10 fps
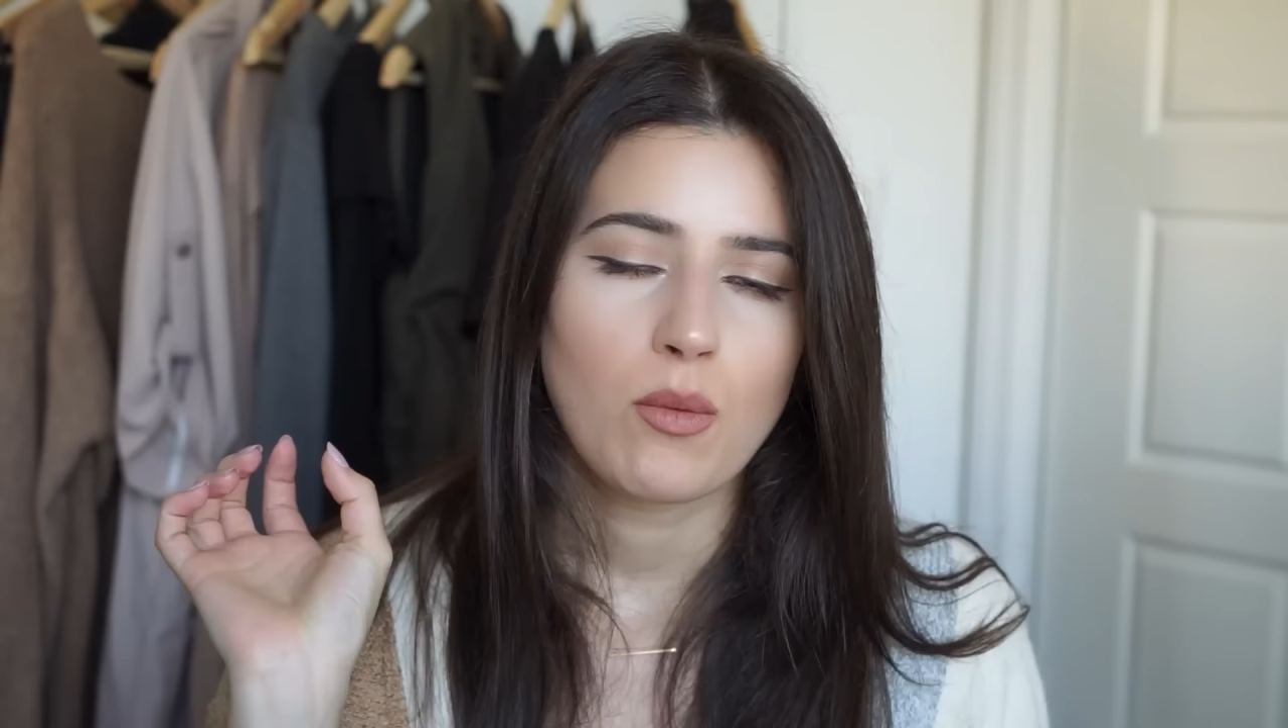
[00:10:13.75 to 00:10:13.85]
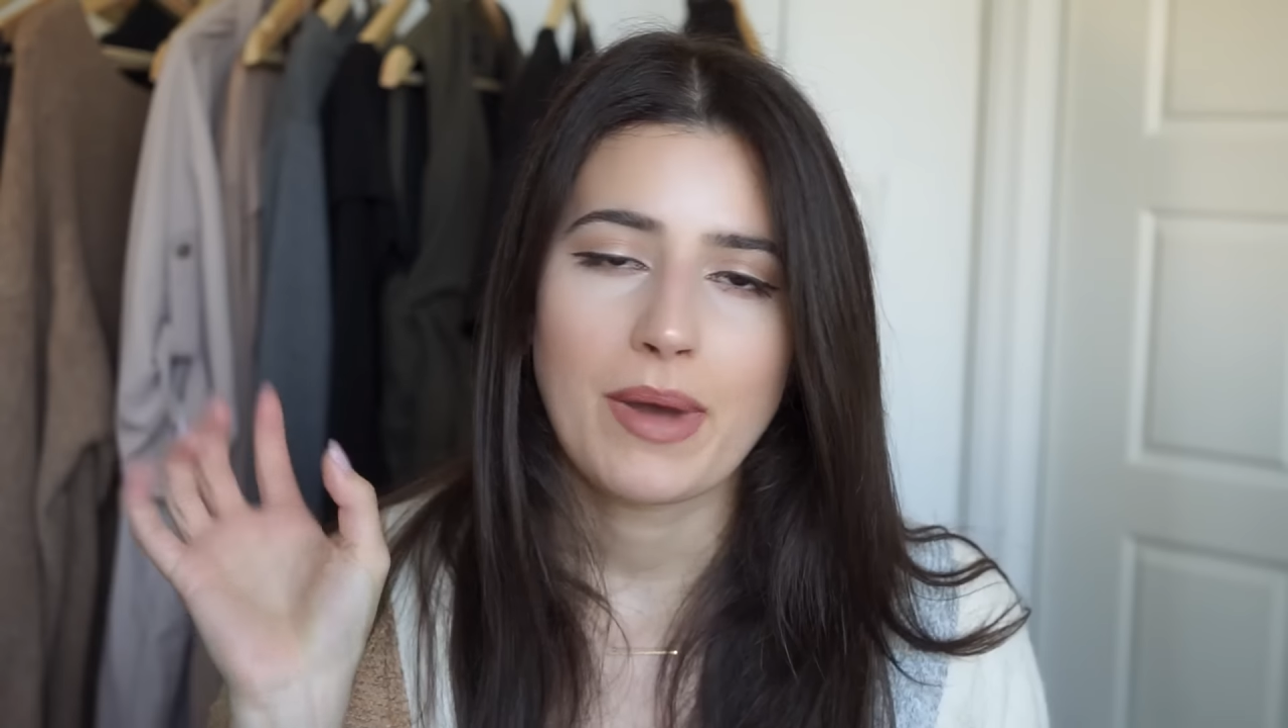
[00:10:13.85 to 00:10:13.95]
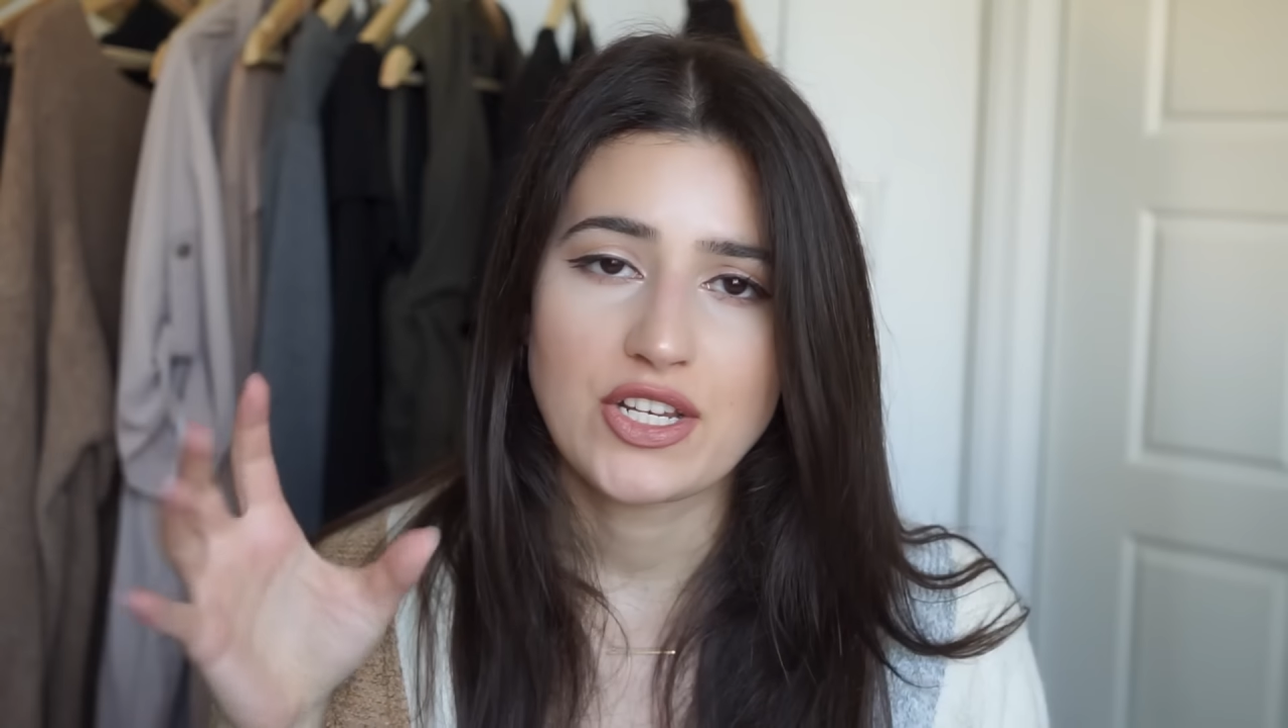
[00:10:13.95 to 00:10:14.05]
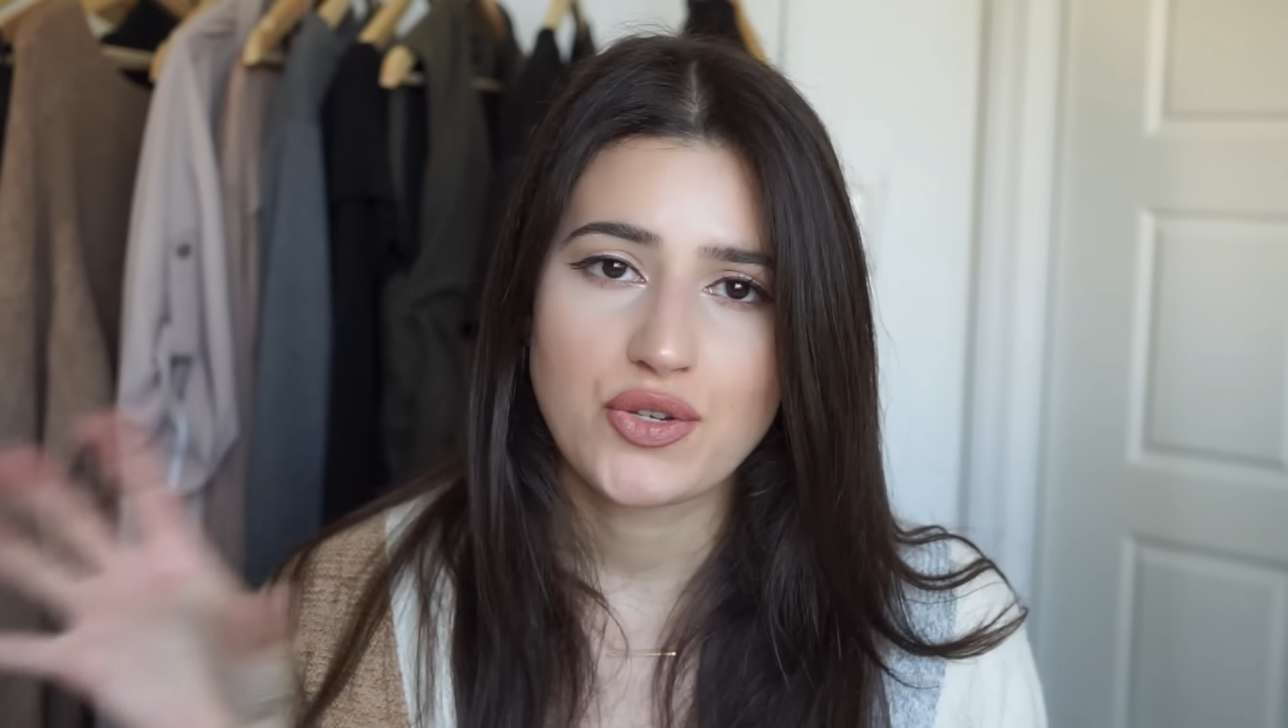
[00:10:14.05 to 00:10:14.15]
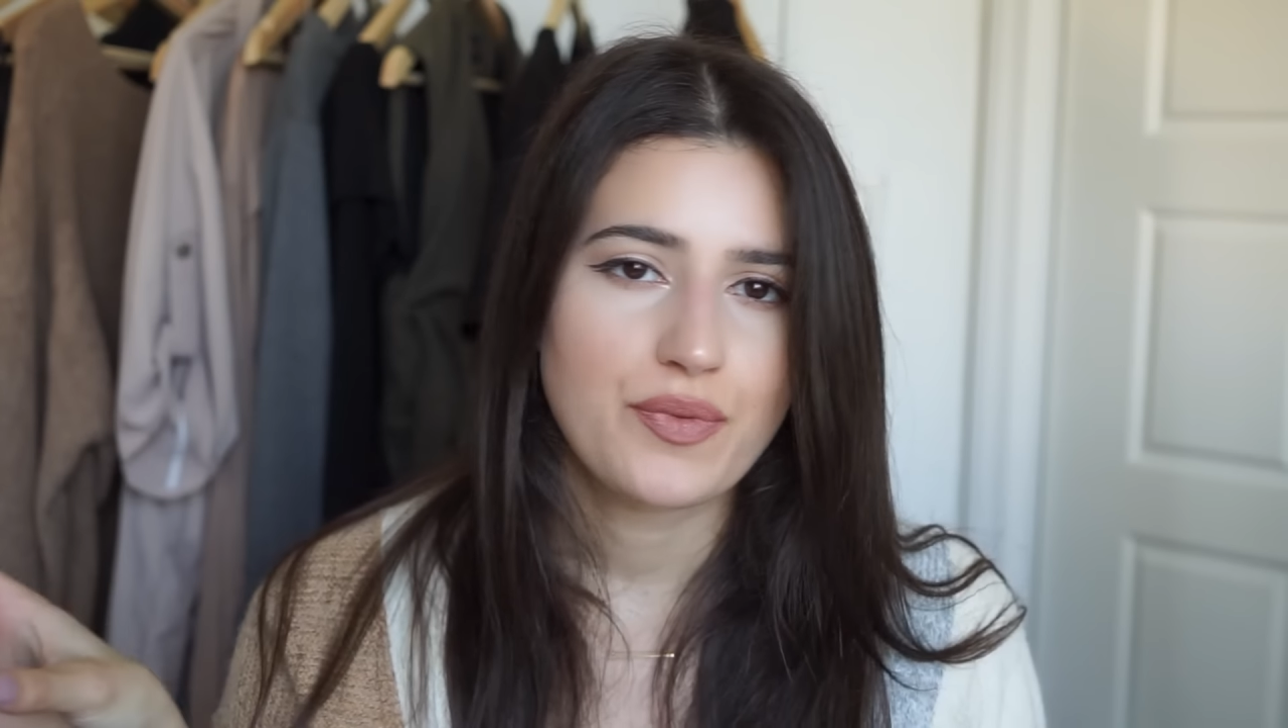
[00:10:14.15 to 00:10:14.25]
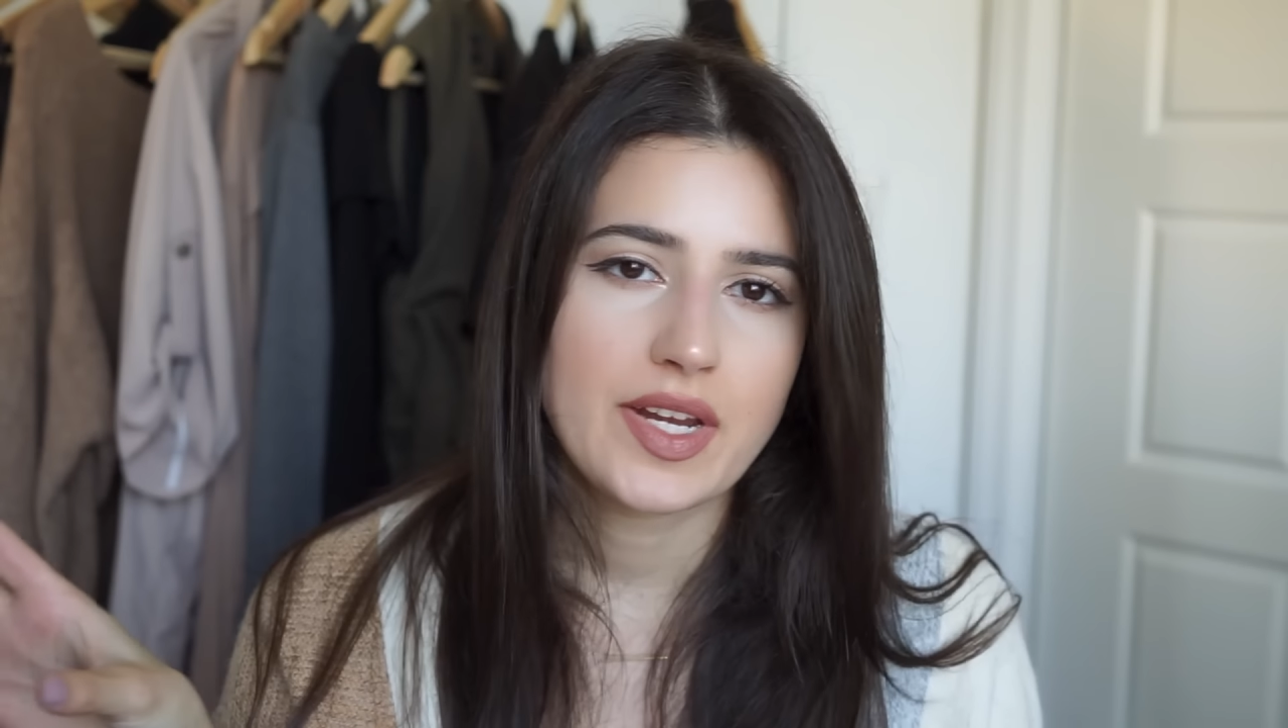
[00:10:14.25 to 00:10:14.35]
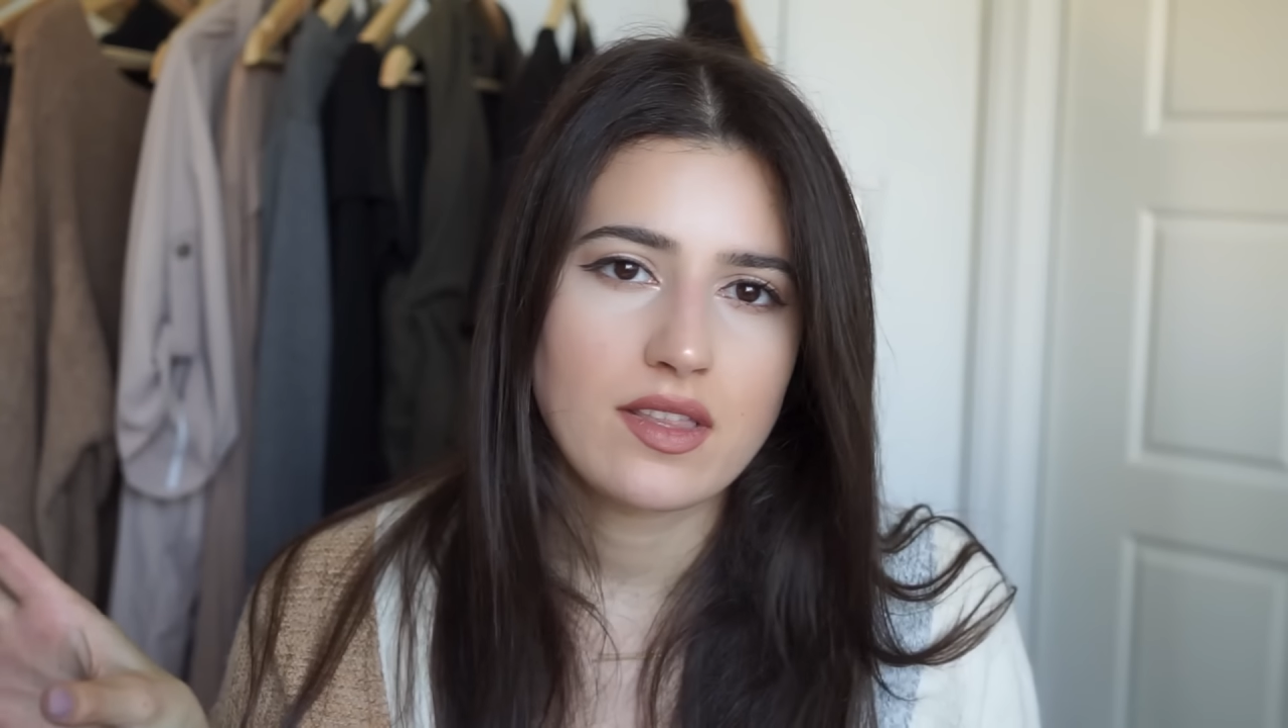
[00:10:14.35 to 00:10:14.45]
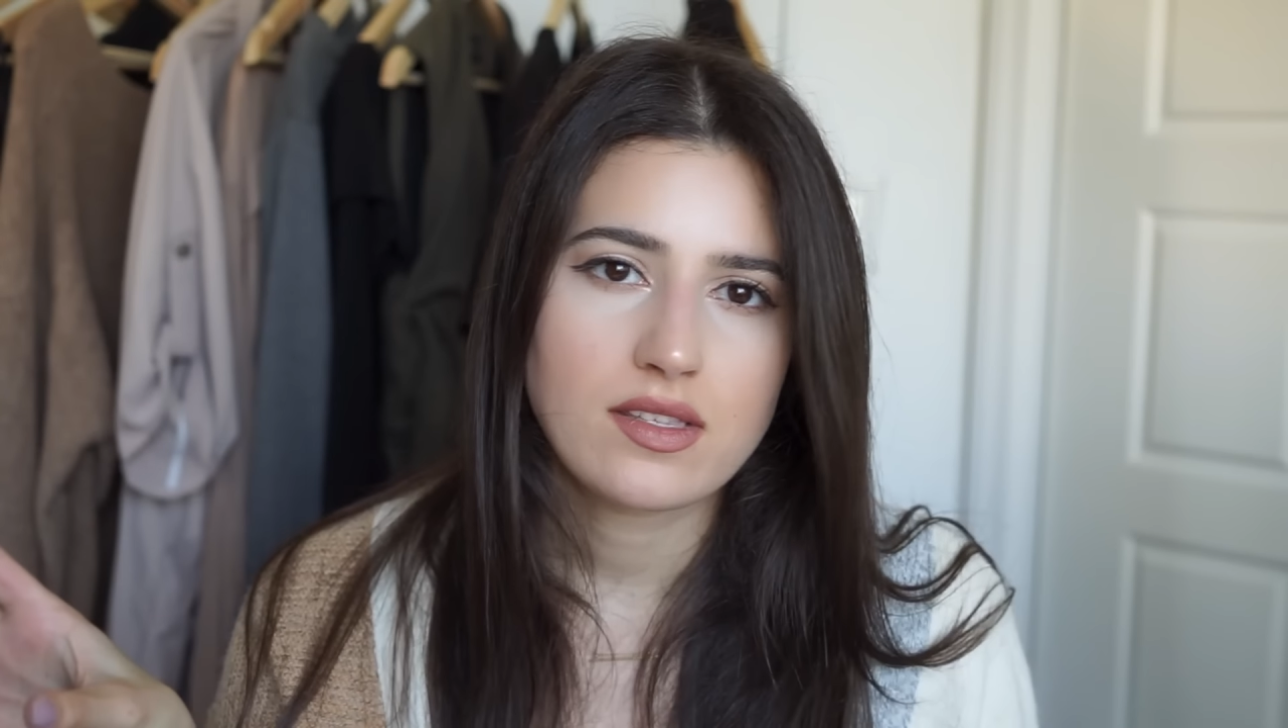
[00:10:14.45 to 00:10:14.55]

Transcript: by just reading